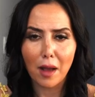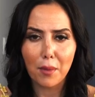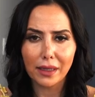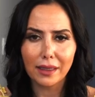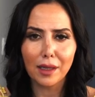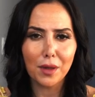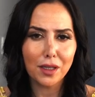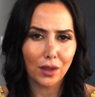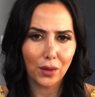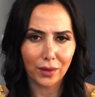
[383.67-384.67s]
But let me
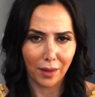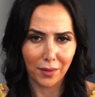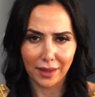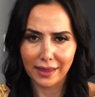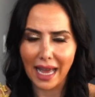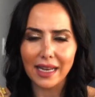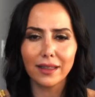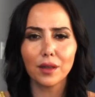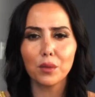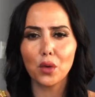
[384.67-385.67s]
tell you something, that
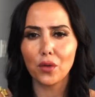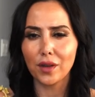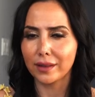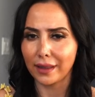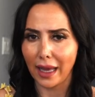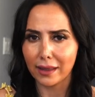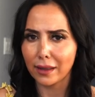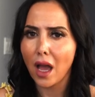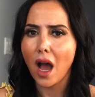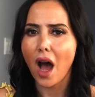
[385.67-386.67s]
is a movie
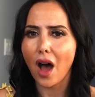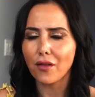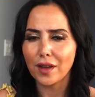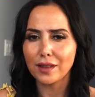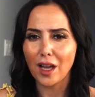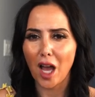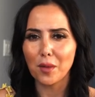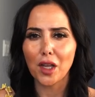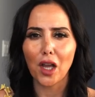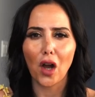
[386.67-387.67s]
set.
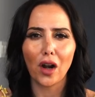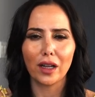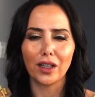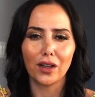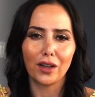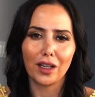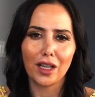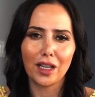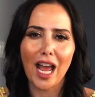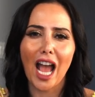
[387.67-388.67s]
Oftentimes there are
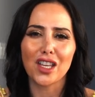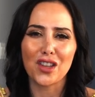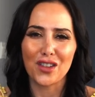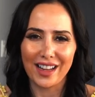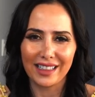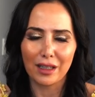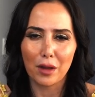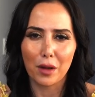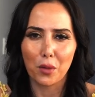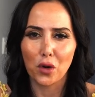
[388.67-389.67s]
inaccurate
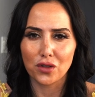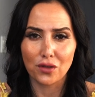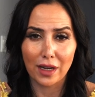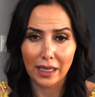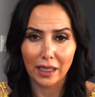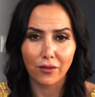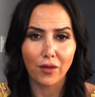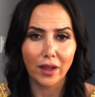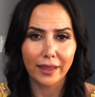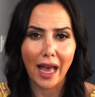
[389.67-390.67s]
portrayal of
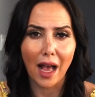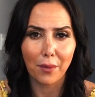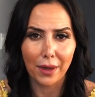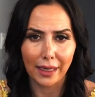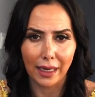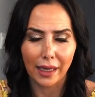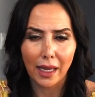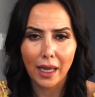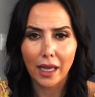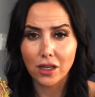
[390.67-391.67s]
what's happening
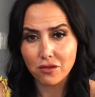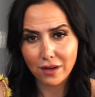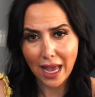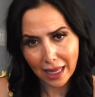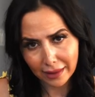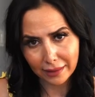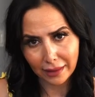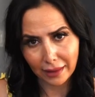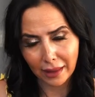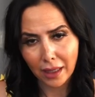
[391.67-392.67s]
in
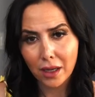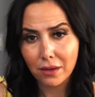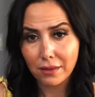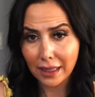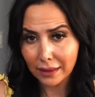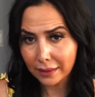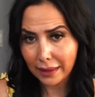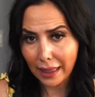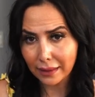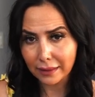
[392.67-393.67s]
reality. Real
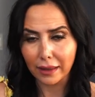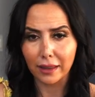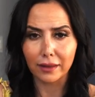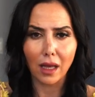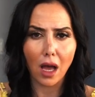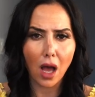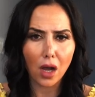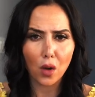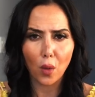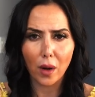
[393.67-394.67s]
sex is
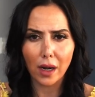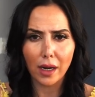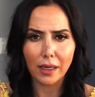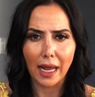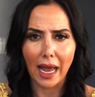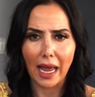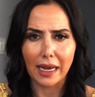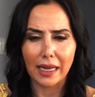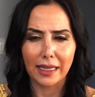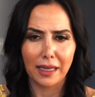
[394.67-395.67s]
awkward
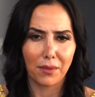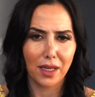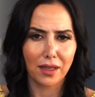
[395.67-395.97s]
and it can be